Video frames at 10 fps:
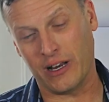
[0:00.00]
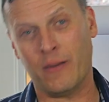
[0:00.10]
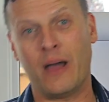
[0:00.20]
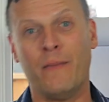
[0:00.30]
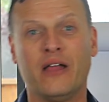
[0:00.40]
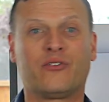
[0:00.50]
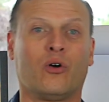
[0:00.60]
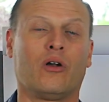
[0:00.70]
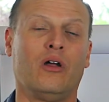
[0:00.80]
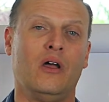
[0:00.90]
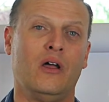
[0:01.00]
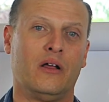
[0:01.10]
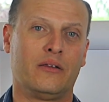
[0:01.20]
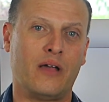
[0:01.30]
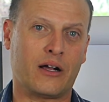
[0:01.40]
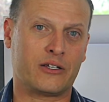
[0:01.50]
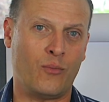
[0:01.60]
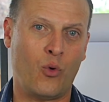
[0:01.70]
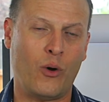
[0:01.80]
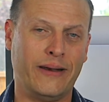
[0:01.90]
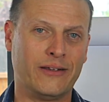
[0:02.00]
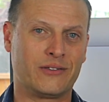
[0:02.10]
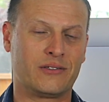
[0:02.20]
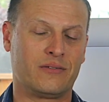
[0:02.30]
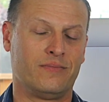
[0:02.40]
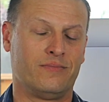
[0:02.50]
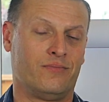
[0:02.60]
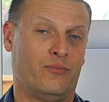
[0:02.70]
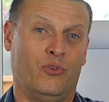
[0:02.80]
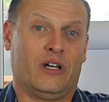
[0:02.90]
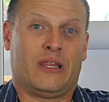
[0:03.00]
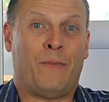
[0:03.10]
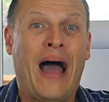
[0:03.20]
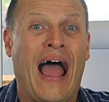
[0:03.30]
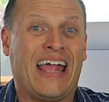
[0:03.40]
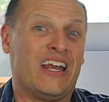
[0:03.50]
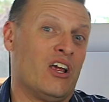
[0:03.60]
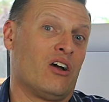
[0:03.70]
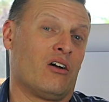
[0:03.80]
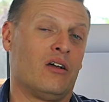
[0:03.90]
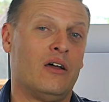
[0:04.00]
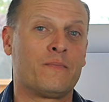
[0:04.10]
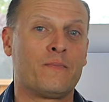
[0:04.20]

And my mentor, Dr. Moyne, is really the pioneer